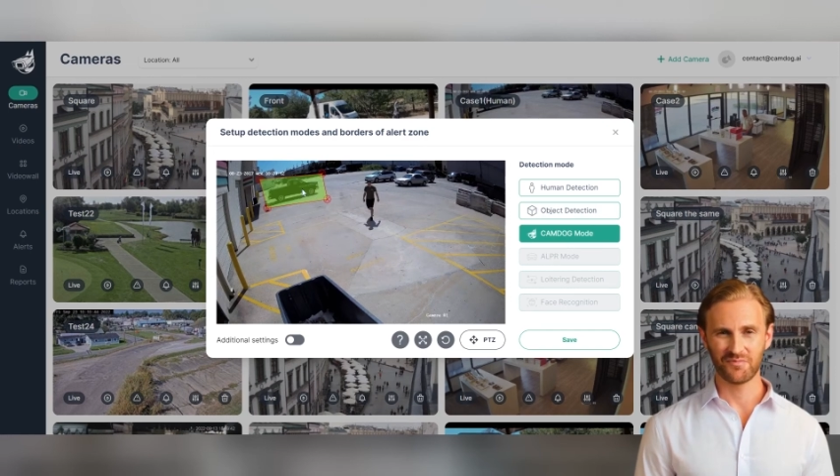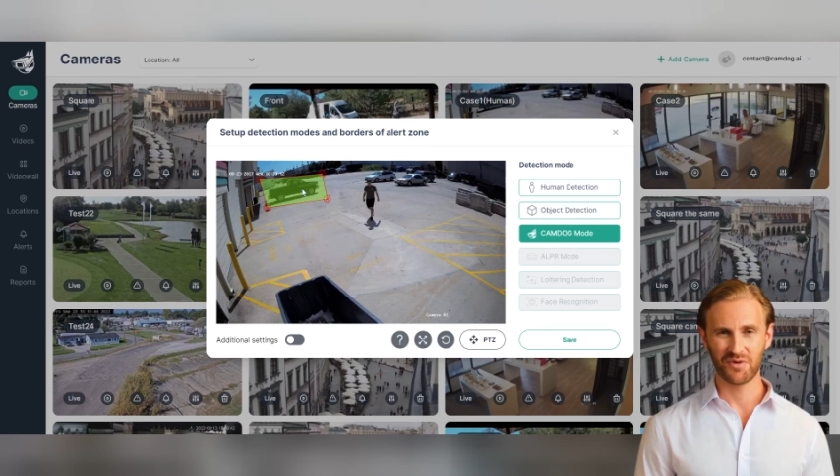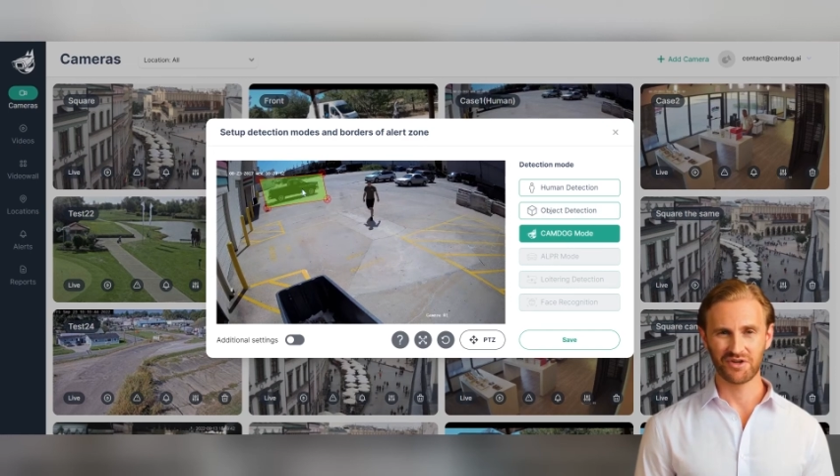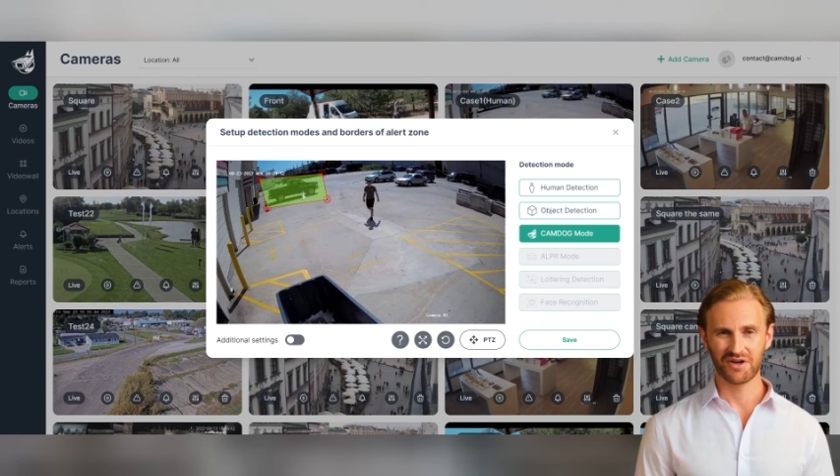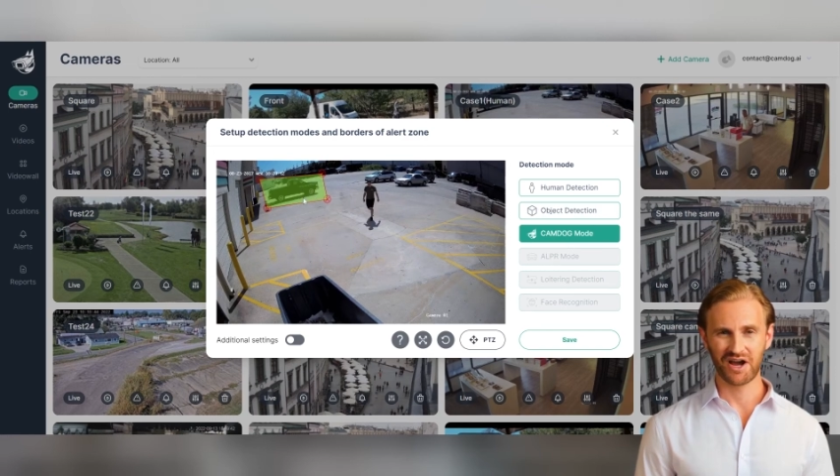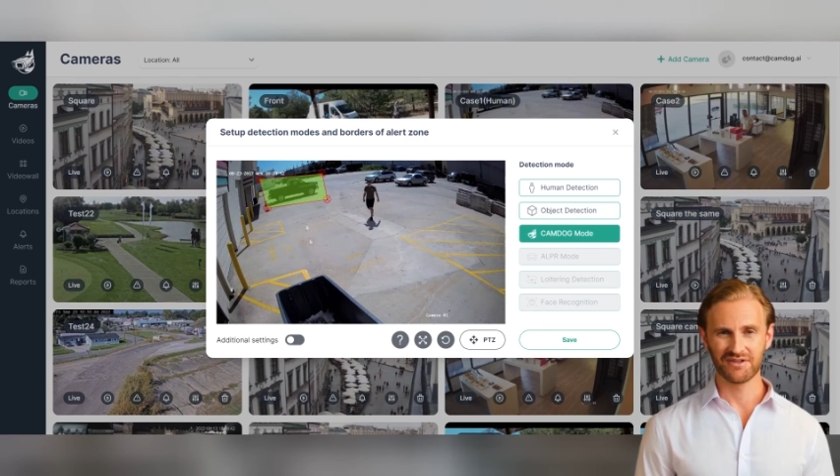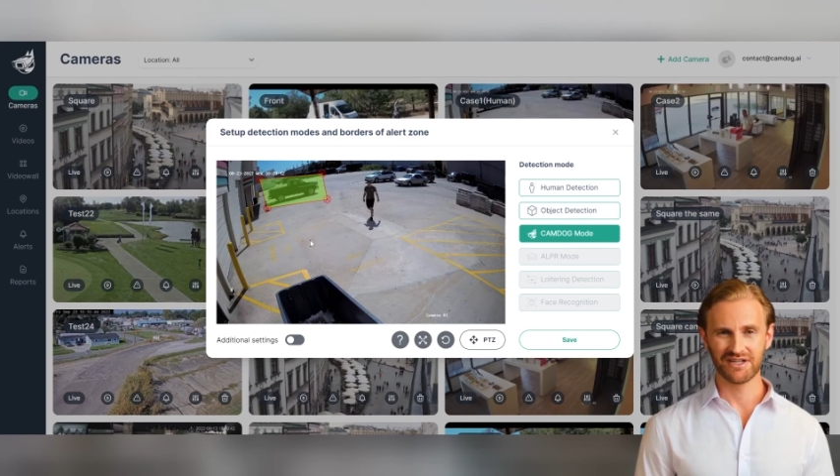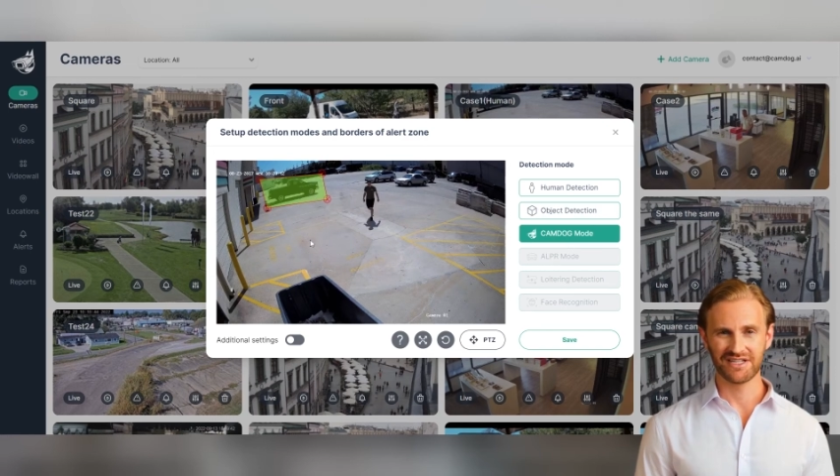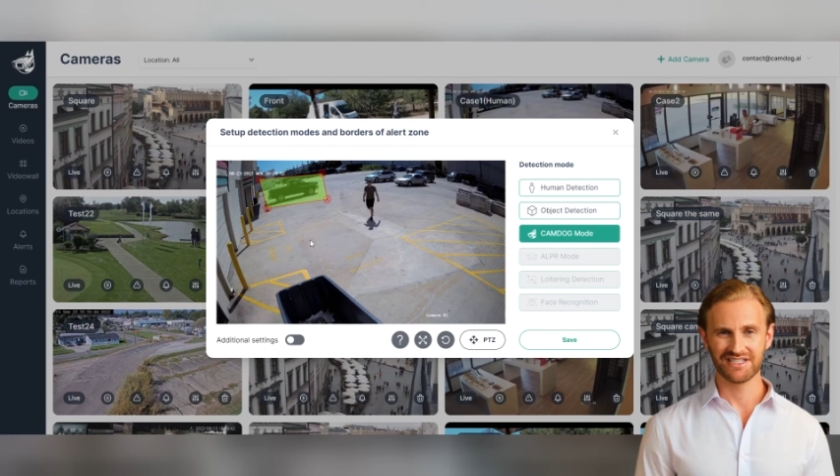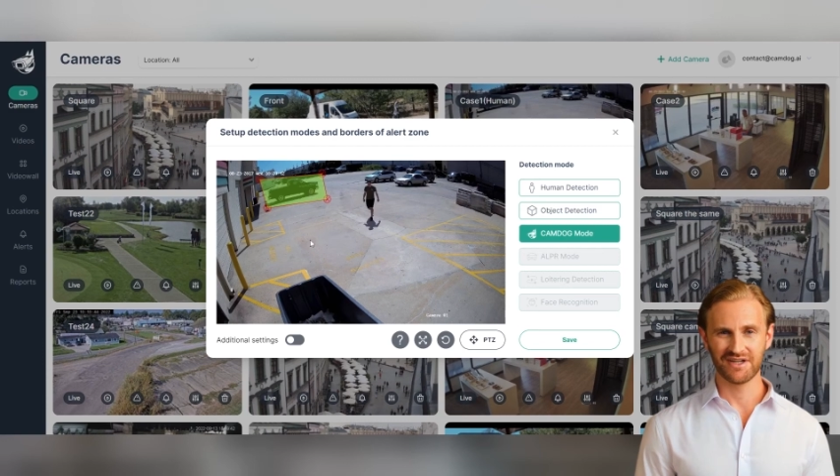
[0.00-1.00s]
When your
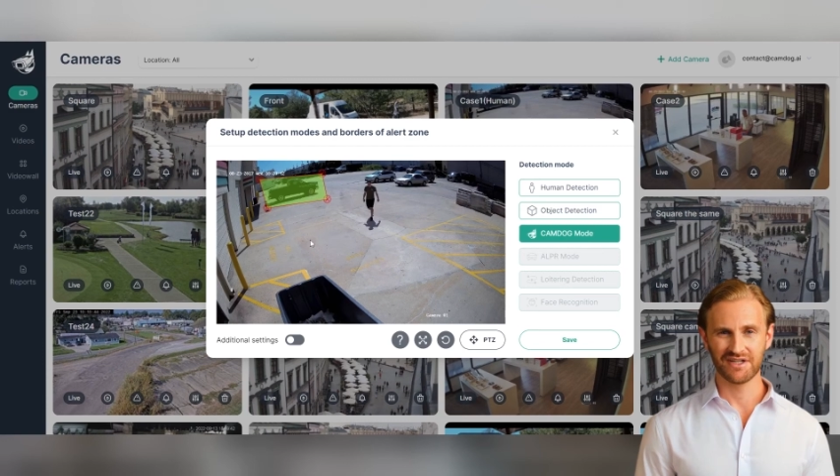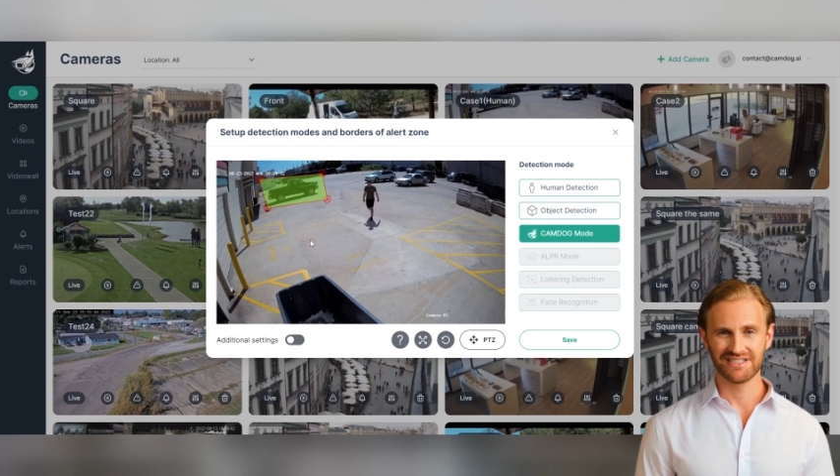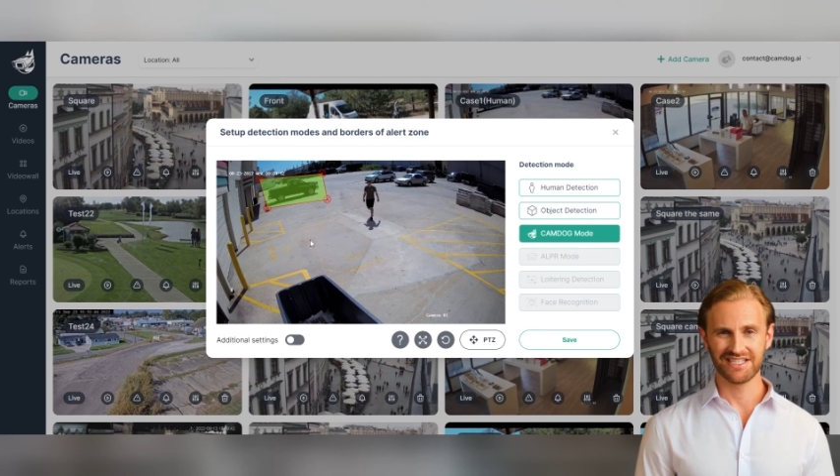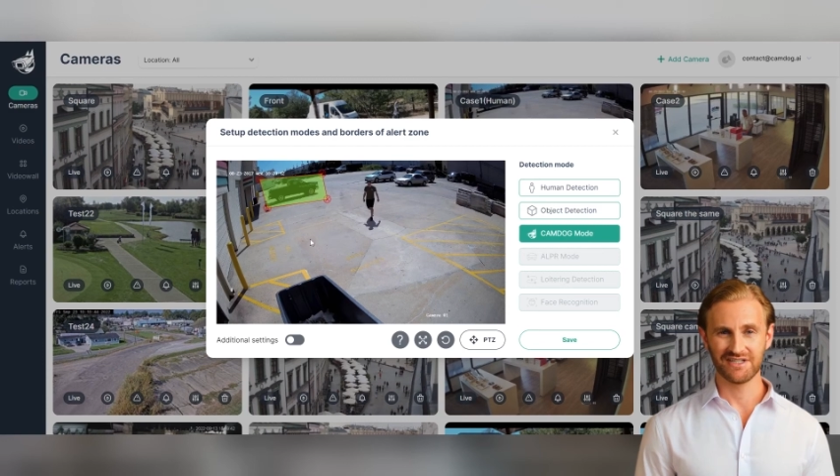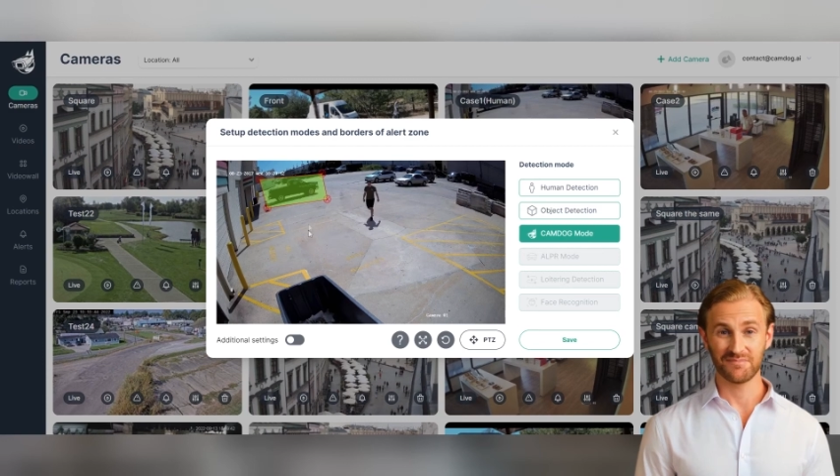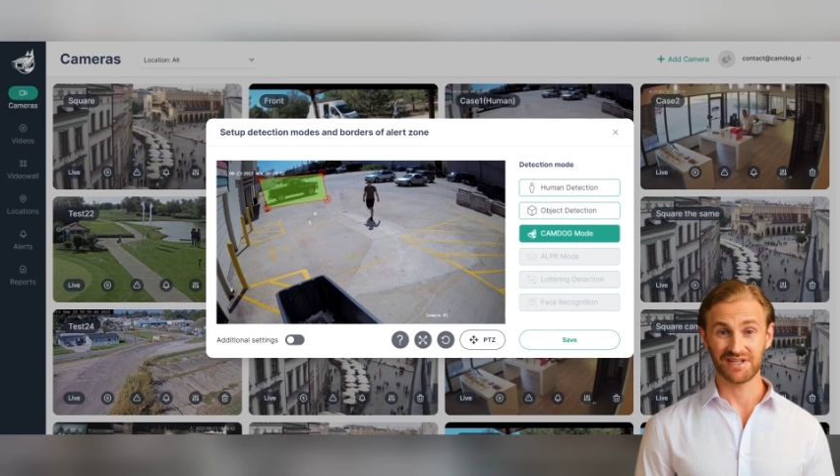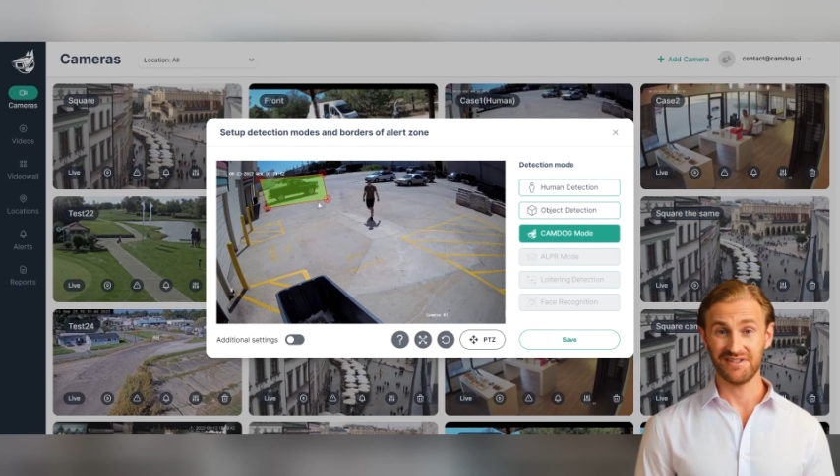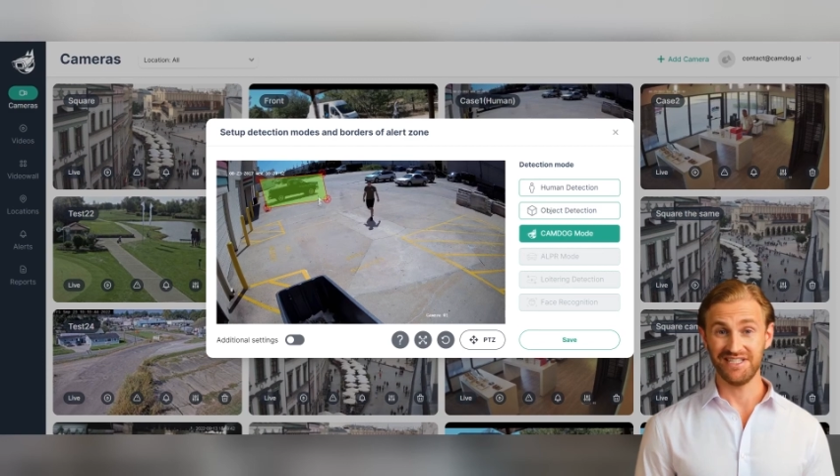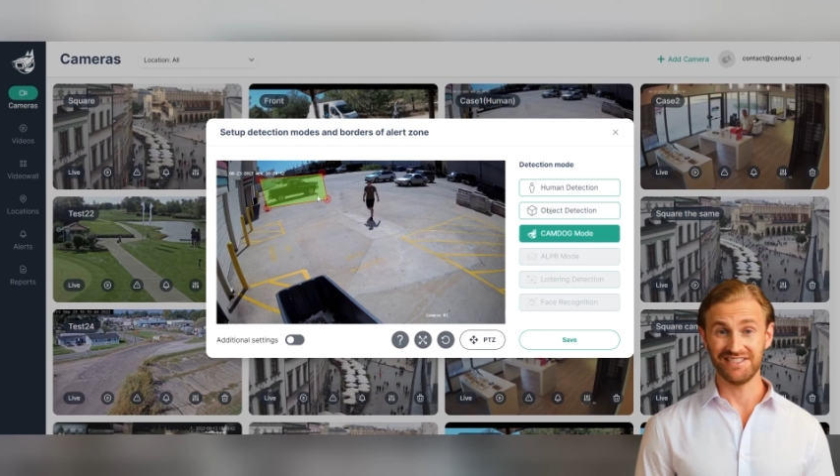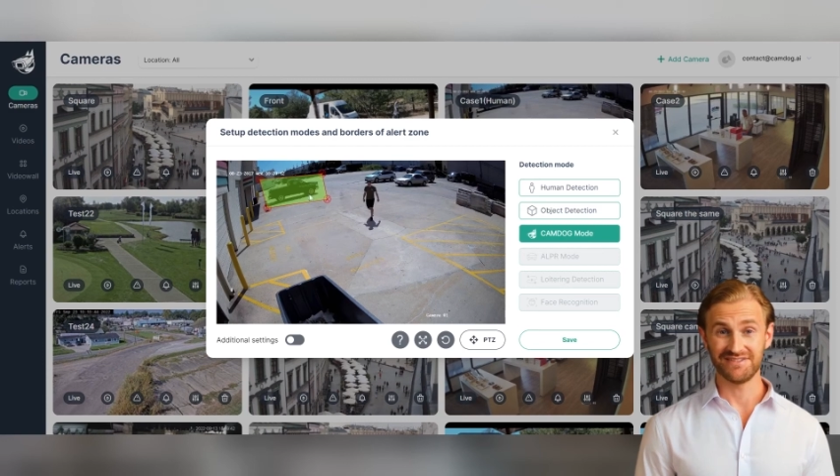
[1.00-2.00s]
object starts
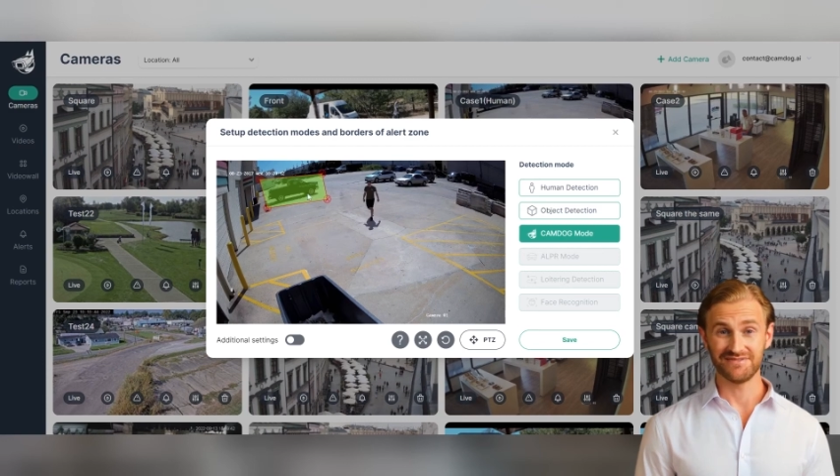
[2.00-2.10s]
disappearing,